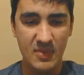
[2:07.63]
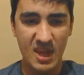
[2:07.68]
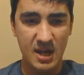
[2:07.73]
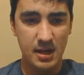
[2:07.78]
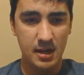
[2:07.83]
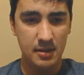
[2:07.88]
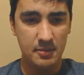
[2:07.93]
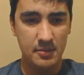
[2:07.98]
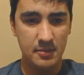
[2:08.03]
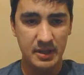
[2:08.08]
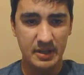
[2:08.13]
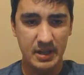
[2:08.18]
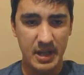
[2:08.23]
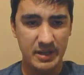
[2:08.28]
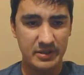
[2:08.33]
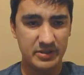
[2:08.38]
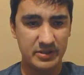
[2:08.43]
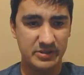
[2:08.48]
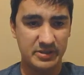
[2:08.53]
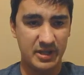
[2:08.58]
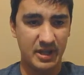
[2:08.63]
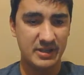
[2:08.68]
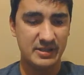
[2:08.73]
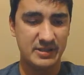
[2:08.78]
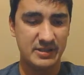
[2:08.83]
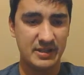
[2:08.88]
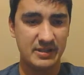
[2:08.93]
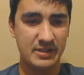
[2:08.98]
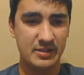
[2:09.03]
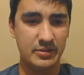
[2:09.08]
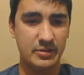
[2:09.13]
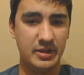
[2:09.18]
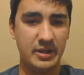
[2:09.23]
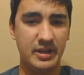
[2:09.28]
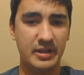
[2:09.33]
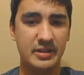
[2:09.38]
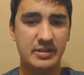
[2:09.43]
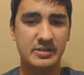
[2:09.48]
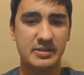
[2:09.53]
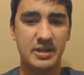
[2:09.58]
them and discuss things that you need
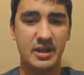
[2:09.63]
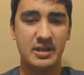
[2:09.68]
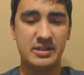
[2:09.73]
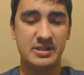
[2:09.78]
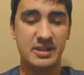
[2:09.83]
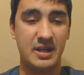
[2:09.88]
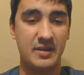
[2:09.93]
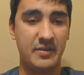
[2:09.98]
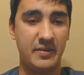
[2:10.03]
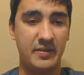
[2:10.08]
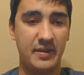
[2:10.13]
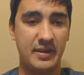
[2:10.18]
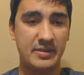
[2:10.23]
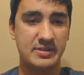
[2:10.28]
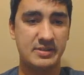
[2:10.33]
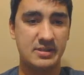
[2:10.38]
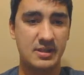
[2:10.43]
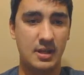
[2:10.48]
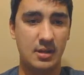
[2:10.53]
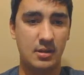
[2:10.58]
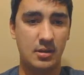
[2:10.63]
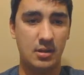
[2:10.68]
to discuss. And I thought that's